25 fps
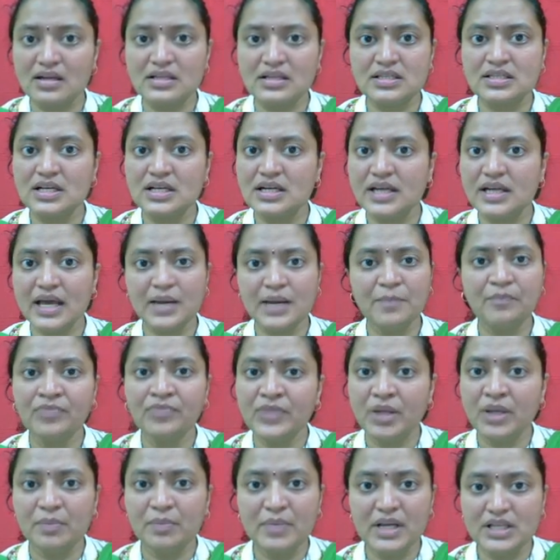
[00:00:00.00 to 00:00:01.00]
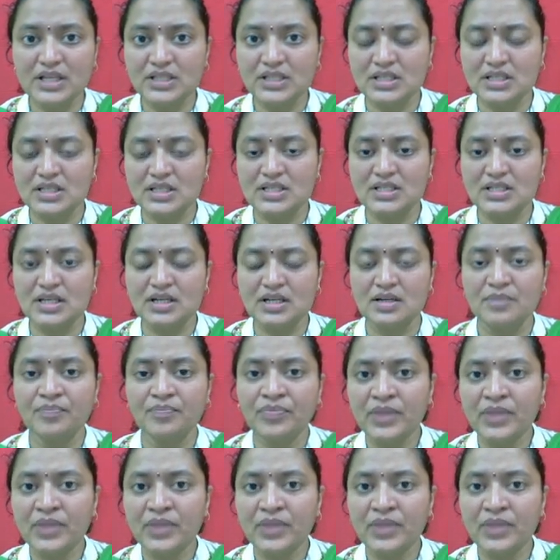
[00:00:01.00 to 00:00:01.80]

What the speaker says: asset and major asset.